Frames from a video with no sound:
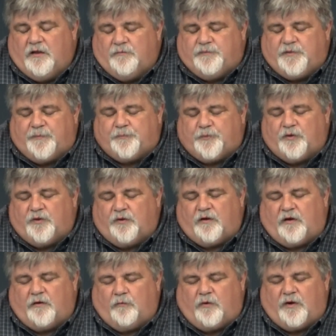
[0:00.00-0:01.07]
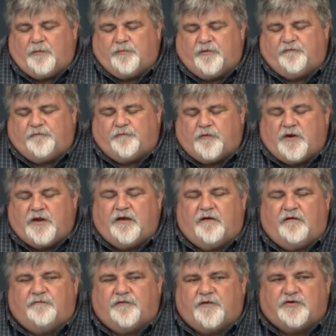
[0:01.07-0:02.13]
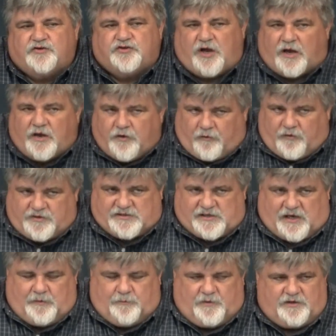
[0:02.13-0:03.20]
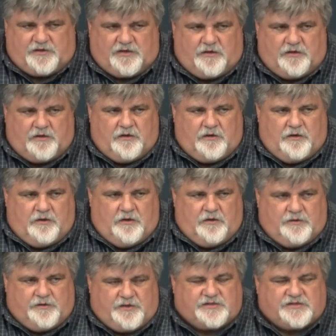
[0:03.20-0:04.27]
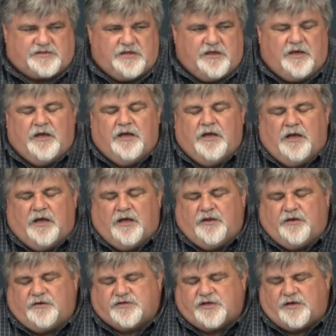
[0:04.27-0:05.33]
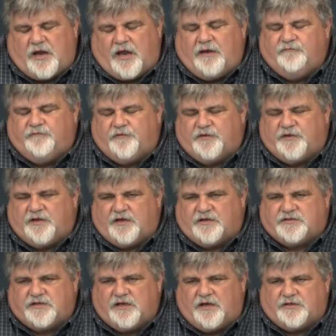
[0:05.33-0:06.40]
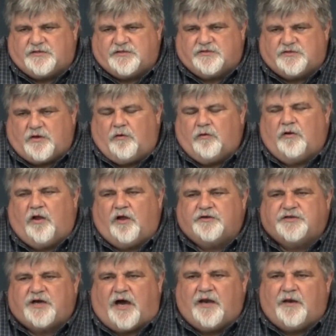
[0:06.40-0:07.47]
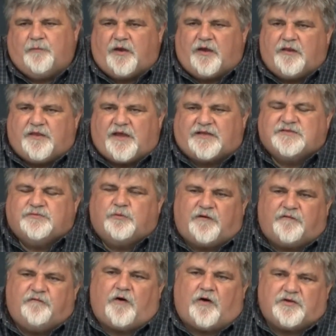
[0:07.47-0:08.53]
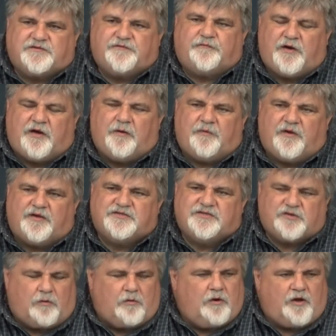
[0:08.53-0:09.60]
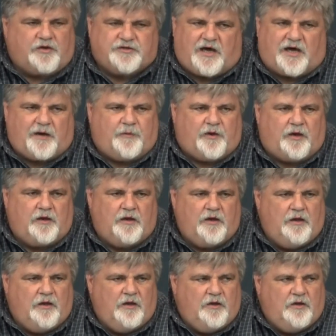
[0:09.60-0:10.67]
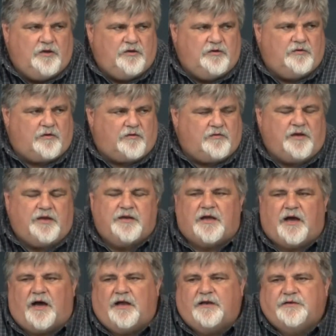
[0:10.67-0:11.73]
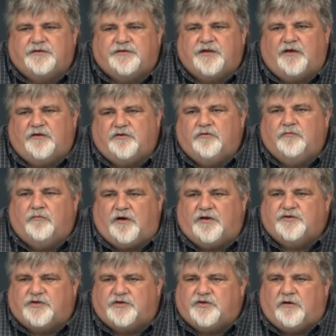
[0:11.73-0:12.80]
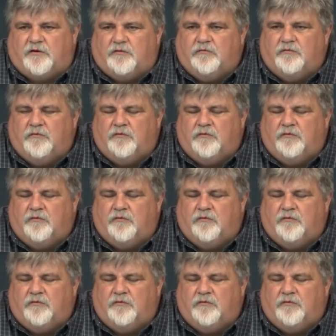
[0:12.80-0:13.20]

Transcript: people uh, want to be free of their gender assignment. This there's a name for this. It's total autonomy. That's what false freedom is total autonomy. You don't need God to tell you what to do.